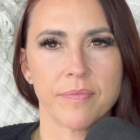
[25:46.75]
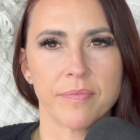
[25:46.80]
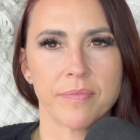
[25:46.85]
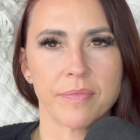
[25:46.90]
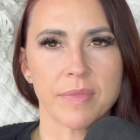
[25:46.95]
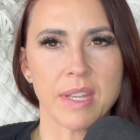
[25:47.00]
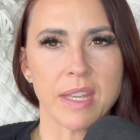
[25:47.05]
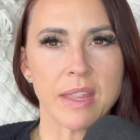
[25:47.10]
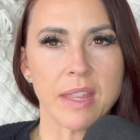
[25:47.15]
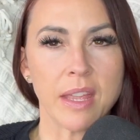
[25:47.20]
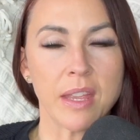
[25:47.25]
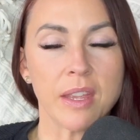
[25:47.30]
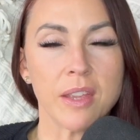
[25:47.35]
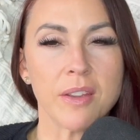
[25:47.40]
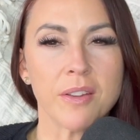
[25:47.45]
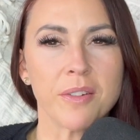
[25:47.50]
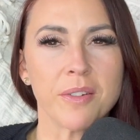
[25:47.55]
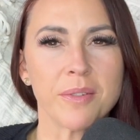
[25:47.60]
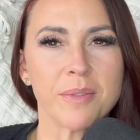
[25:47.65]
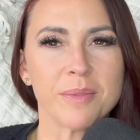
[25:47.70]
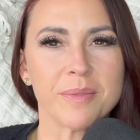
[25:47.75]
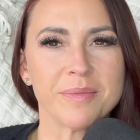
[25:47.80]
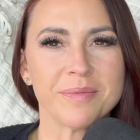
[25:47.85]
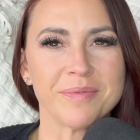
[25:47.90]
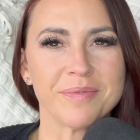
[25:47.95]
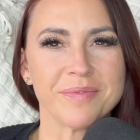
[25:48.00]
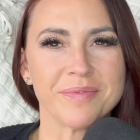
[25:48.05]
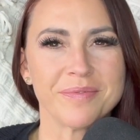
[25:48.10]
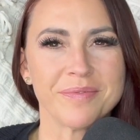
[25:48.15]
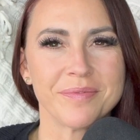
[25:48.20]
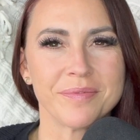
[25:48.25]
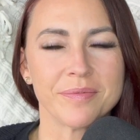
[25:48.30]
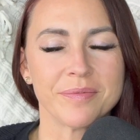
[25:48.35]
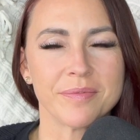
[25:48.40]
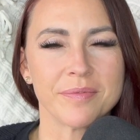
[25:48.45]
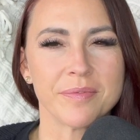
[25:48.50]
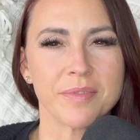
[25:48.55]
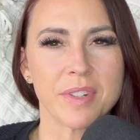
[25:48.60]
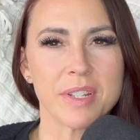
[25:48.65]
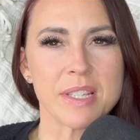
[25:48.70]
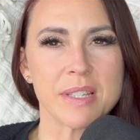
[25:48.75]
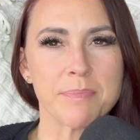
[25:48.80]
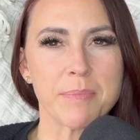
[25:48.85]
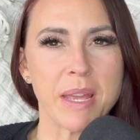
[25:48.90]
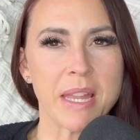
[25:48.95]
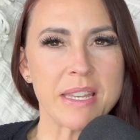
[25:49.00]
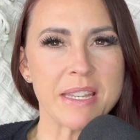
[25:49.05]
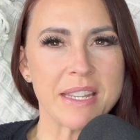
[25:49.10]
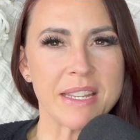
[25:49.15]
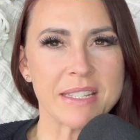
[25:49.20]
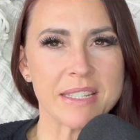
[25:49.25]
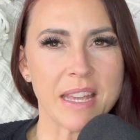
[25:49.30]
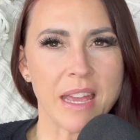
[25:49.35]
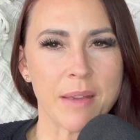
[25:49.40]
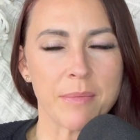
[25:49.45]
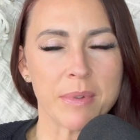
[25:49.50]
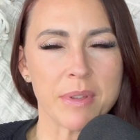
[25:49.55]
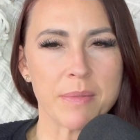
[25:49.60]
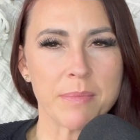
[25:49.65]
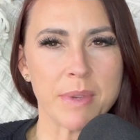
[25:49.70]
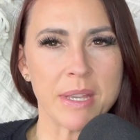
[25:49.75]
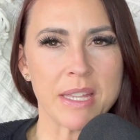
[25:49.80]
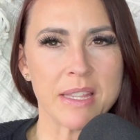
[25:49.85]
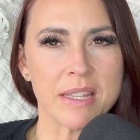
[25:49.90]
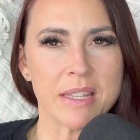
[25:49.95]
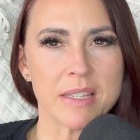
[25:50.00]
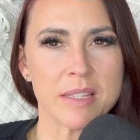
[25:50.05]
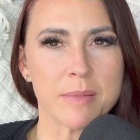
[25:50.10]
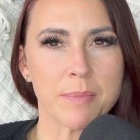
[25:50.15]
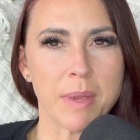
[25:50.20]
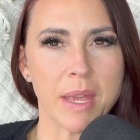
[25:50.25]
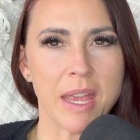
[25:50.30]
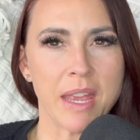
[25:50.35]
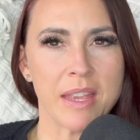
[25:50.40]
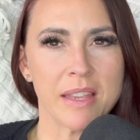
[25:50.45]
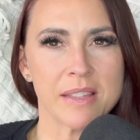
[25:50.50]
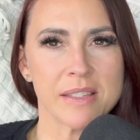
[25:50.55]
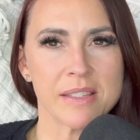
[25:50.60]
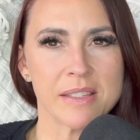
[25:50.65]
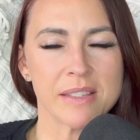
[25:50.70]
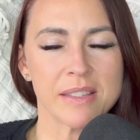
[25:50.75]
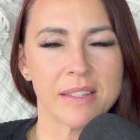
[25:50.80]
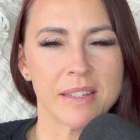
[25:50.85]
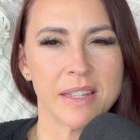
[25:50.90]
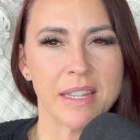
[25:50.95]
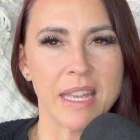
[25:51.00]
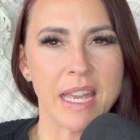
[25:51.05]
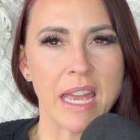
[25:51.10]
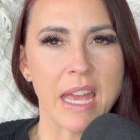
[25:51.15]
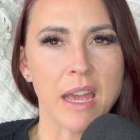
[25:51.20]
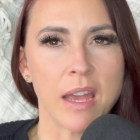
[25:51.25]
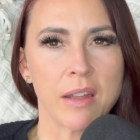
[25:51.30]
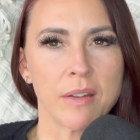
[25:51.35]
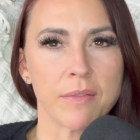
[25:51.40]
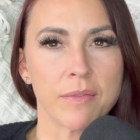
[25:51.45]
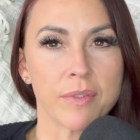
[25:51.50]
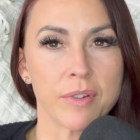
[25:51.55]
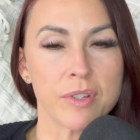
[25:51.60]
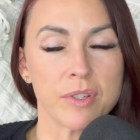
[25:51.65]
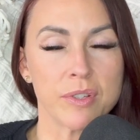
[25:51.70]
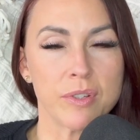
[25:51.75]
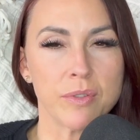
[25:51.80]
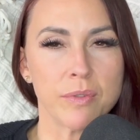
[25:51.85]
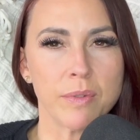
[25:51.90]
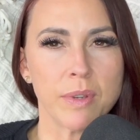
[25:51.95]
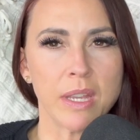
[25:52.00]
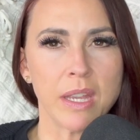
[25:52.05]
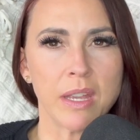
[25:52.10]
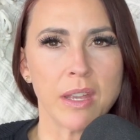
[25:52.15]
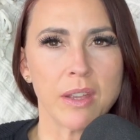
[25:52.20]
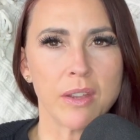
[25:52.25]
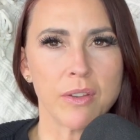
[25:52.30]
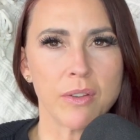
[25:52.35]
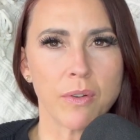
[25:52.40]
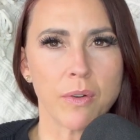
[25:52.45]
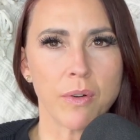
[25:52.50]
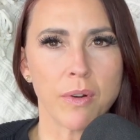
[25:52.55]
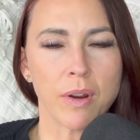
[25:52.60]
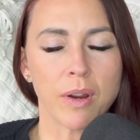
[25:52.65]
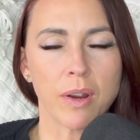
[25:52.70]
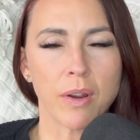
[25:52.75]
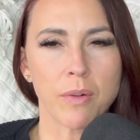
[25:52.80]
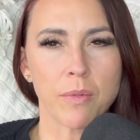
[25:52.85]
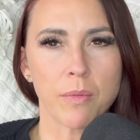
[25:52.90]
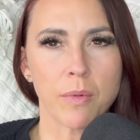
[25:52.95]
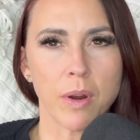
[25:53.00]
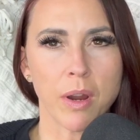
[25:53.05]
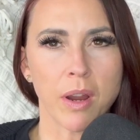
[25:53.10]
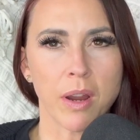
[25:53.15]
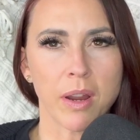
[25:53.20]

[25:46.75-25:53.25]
I thank you for spending time with me in this space and for doing your work.